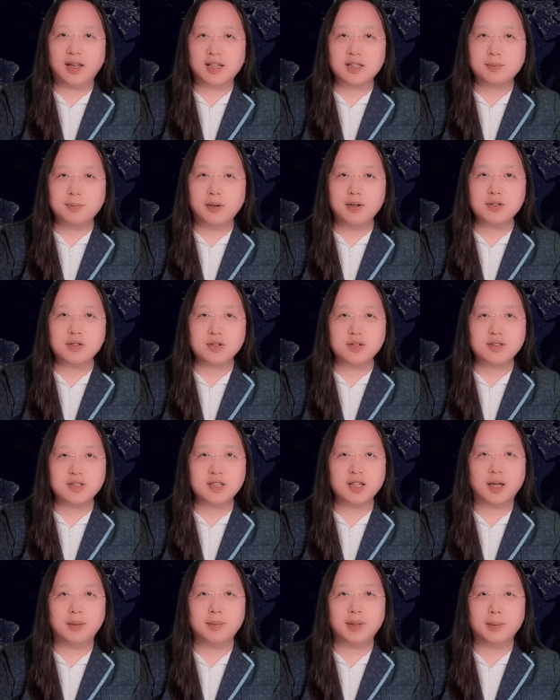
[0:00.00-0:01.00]
exposure
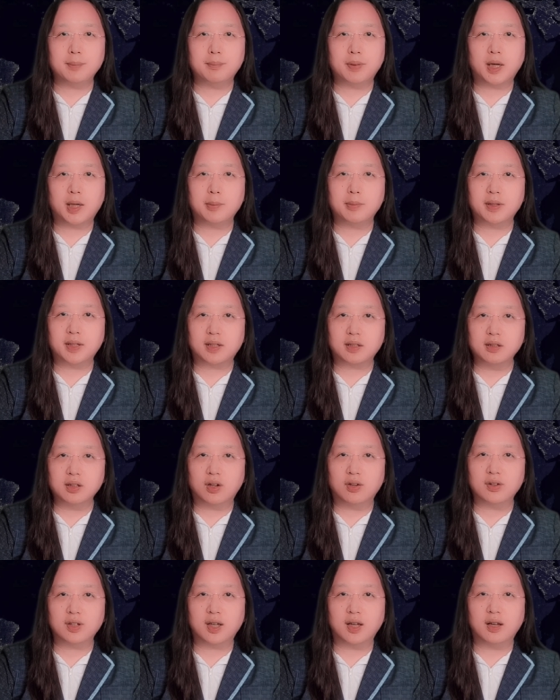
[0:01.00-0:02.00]
time in public
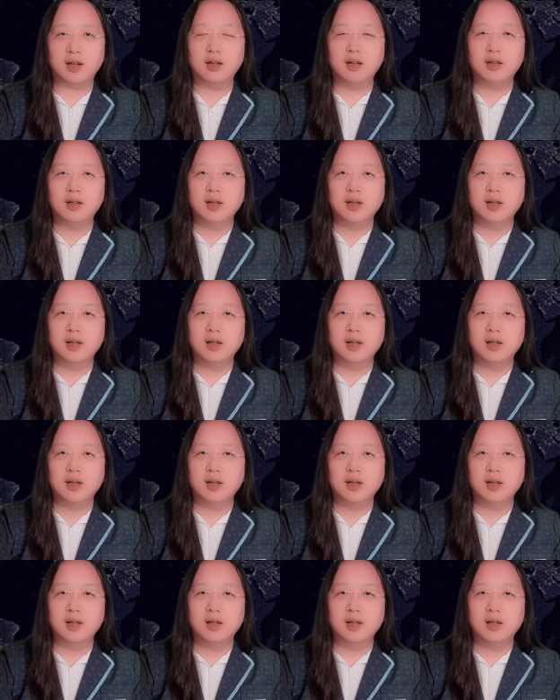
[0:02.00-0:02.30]
longer,